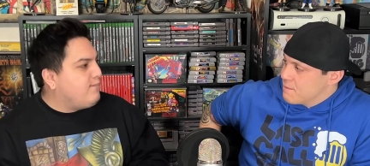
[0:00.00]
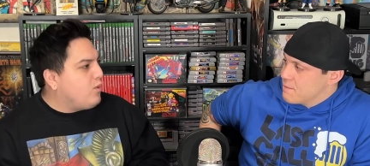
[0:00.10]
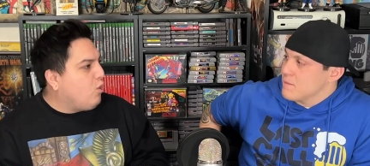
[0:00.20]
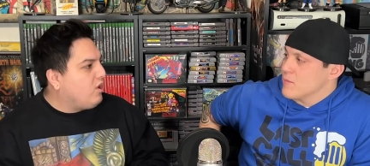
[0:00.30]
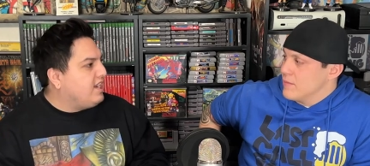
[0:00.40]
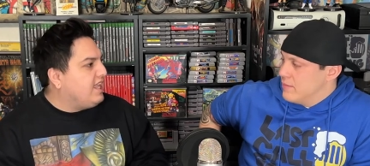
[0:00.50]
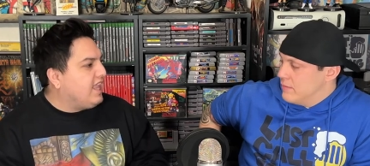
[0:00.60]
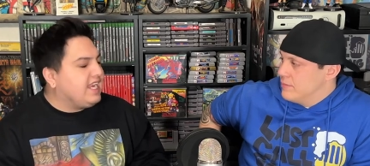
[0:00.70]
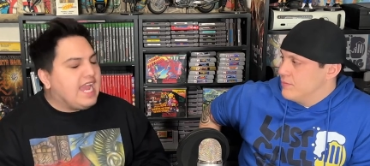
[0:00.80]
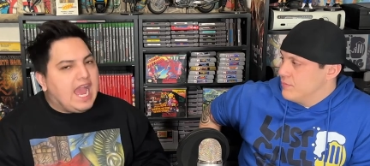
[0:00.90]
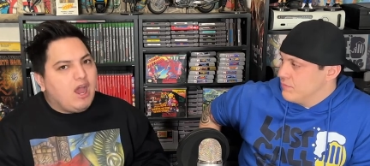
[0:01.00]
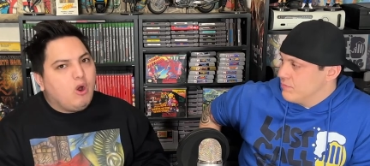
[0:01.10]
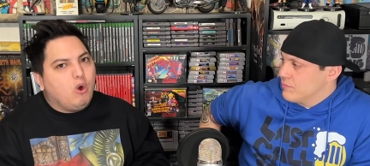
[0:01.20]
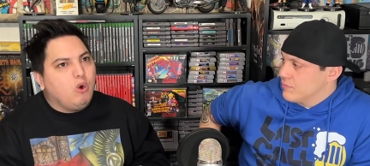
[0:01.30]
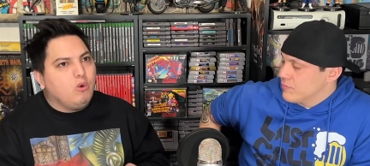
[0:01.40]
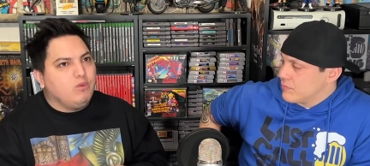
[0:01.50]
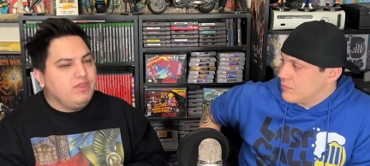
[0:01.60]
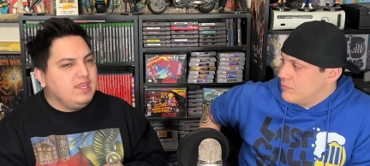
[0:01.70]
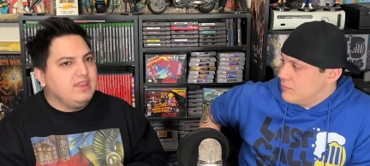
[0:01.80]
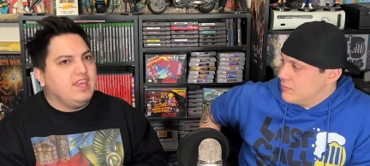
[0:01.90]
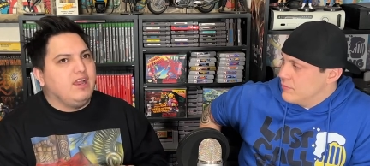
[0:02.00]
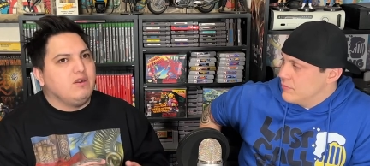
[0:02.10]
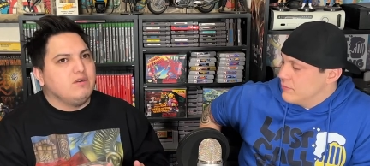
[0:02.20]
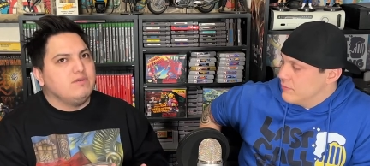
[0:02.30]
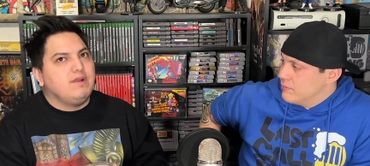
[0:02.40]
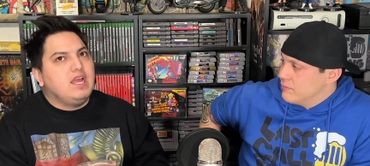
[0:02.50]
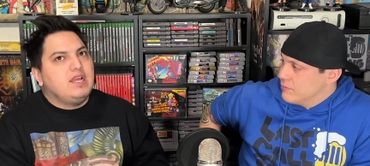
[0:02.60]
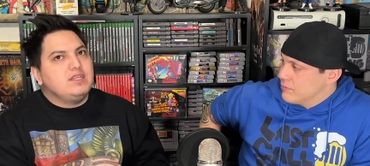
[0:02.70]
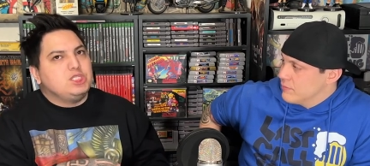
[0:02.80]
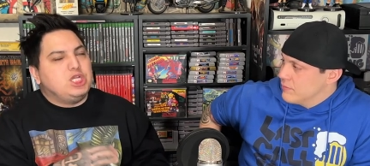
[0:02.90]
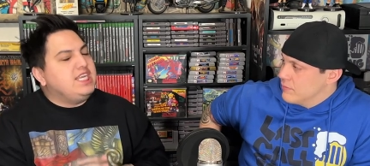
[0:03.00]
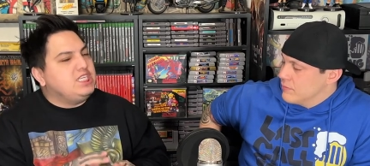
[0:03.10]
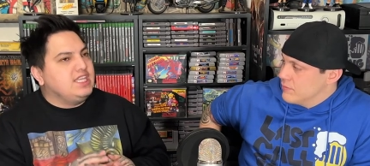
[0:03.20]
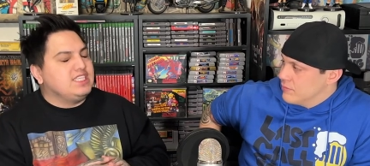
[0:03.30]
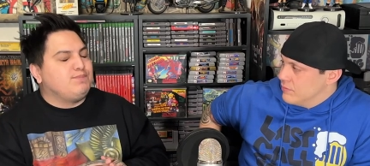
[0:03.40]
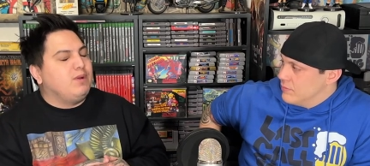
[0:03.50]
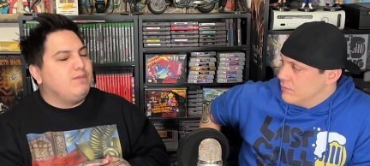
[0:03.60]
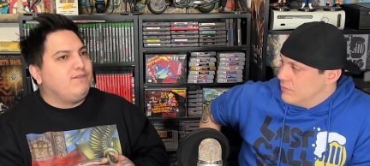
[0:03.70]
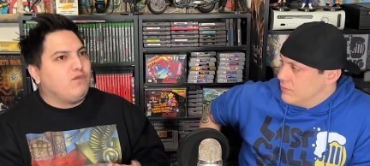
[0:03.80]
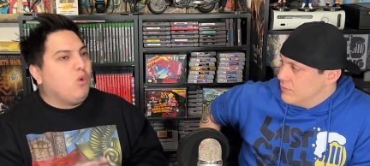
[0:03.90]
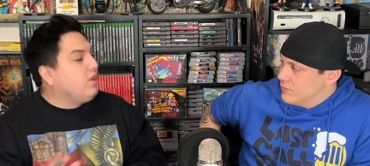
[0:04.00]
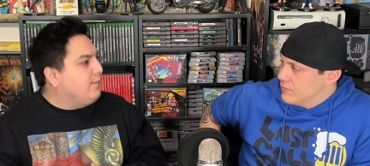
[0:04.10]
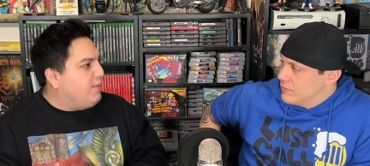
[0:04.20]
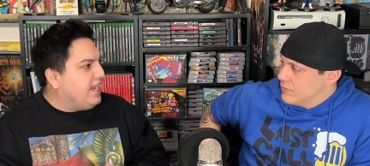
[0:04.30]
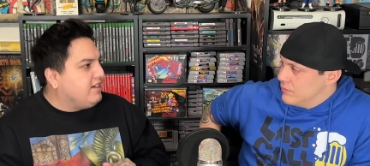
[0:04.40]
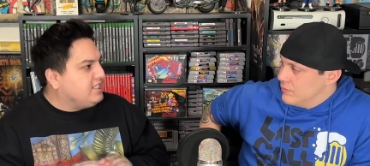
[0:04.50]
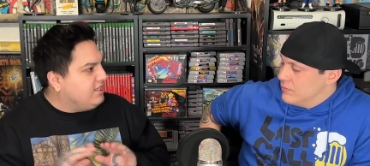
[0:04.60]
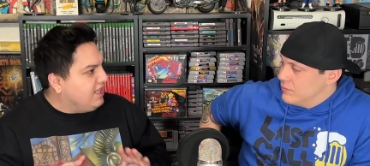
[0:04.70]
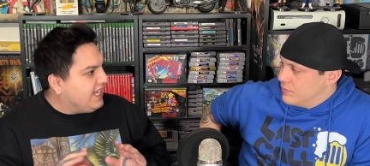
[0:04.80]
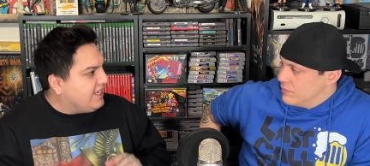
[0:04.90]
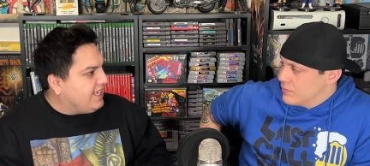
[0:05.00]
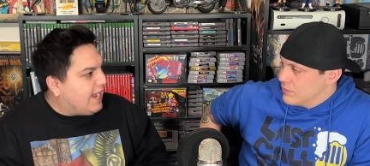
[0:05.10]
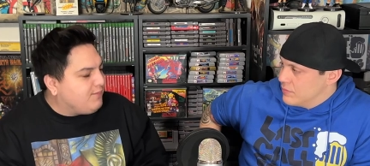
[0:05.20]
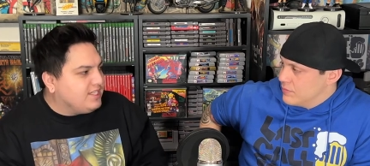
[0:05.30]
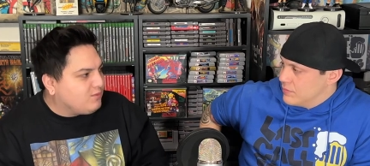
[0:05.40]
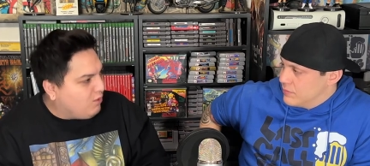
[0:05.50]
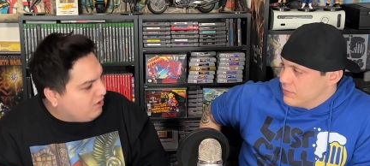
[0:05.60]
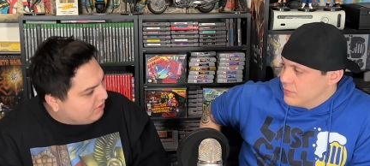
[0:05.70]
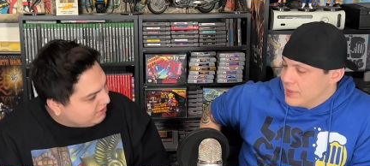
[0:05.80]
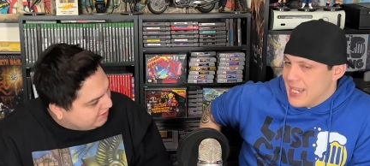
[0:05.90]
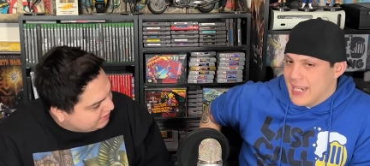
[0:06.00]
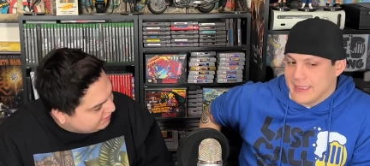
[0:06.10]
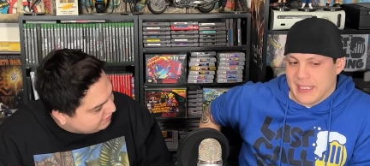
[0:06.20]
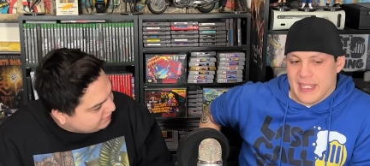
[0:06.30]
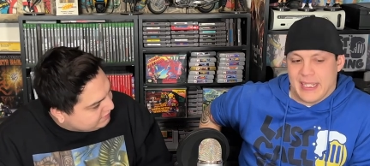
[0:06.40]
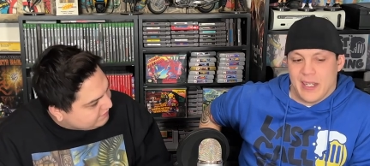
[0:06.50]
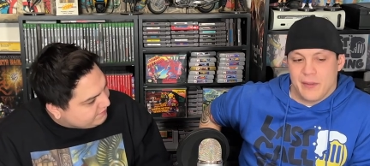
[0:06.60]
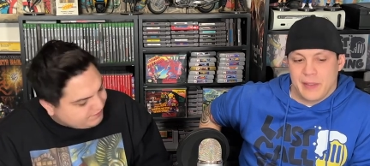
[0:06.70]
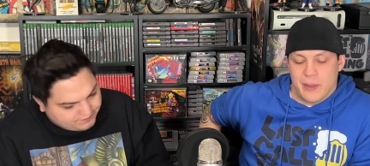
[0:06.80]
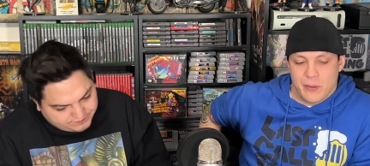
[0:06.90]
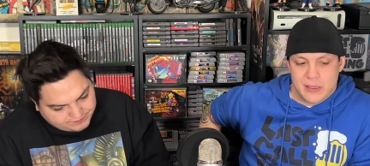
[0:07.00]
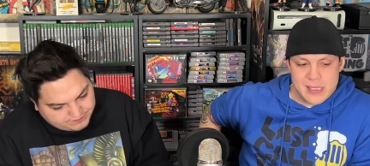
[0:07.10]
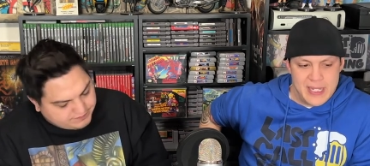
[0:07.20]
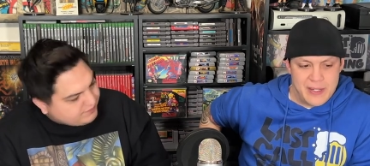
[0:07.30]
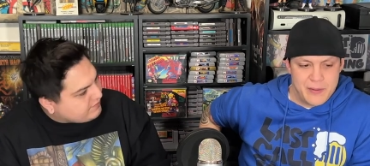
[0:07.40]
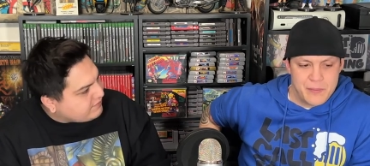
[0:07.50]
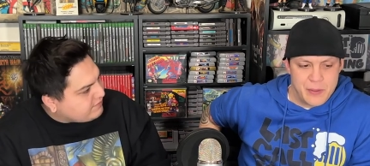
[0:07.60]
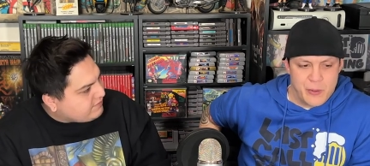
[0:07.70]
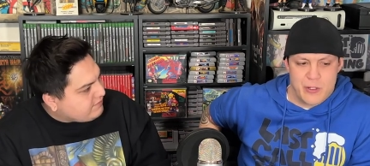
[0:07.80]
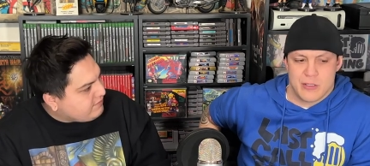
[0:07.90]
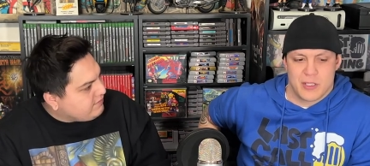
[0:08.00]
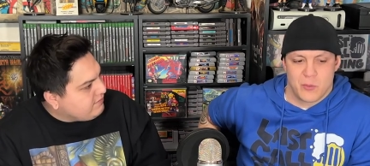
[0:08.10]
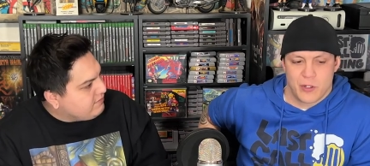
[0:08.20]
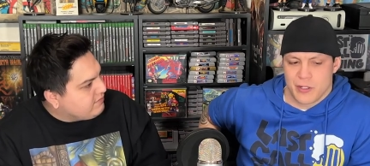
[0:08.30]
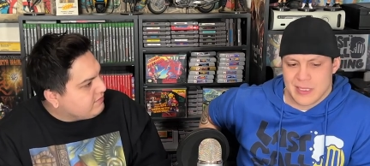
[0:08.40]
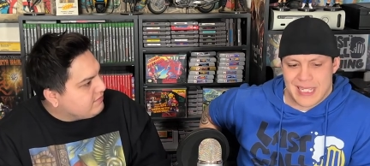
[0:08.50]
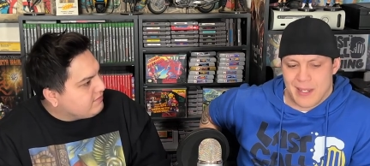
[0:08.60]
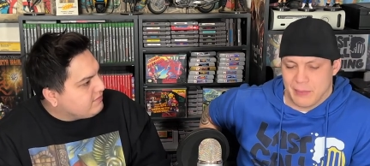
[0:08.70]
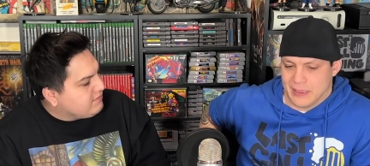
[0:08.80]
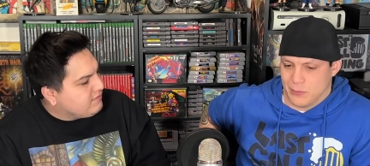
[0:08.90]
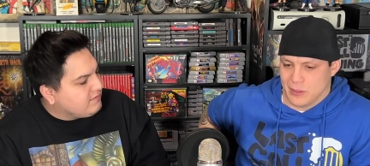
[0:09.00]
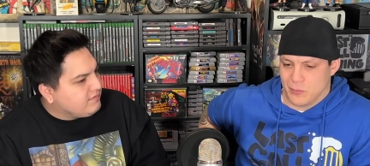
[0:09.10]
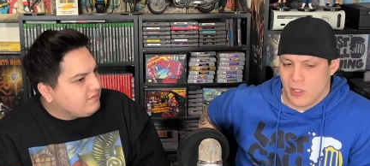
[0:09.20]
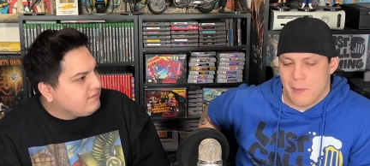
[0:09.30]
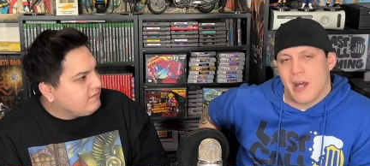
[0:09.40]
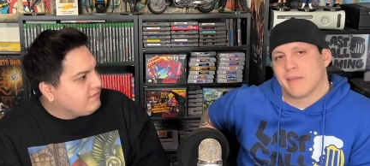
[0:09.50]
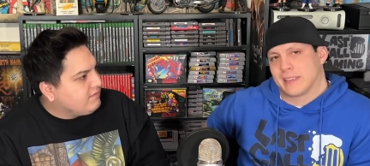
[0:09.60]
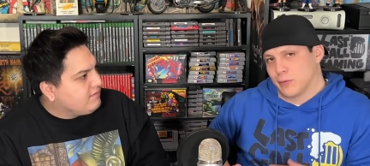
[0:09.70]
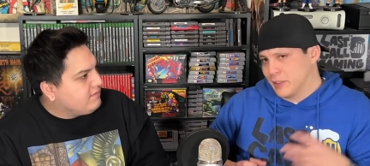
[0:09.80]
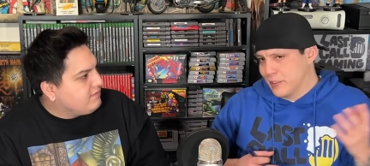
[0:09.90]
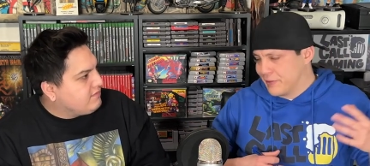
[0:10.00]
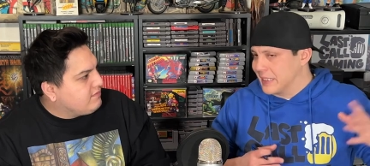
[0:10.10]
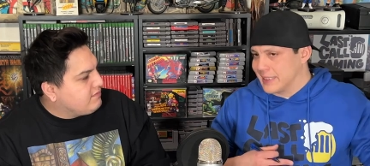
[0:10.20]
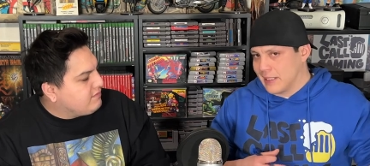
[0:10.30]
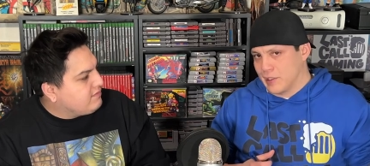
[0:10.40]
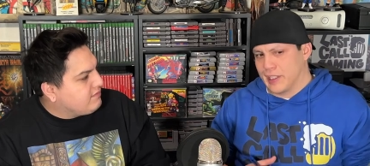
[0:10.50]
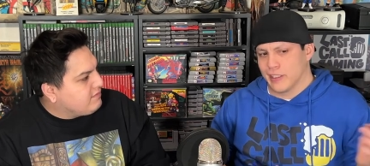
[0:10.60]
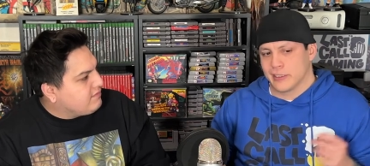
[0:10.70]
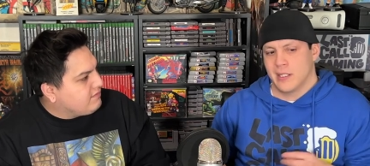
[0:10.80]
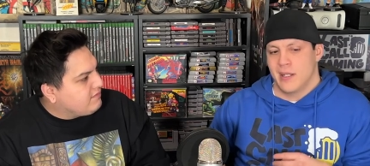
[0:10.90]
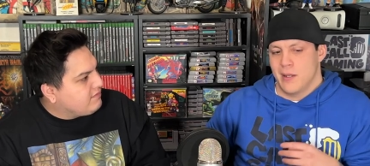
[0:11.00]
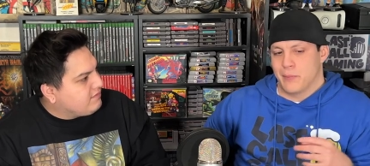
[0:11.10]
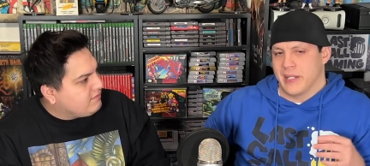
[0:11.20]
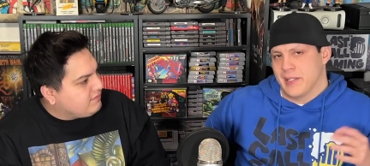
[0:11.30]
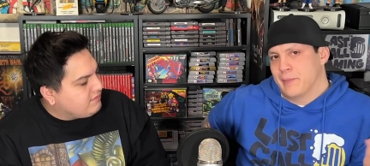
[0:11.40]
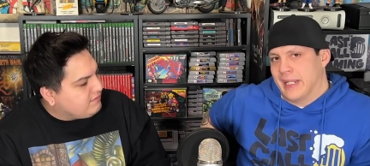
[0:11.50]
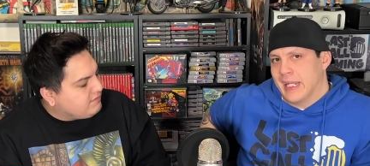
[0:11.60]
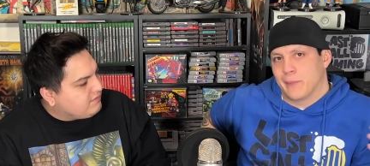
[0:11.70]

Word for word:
Speaker 1: more into like how they're changing this, but for the better to like adapt this world.
Speaker 2: Yeah, because I like how they weren't saying they weren't using the word zombies. It was more. I mean, obviously we'll hear things like clickers, but in the beginning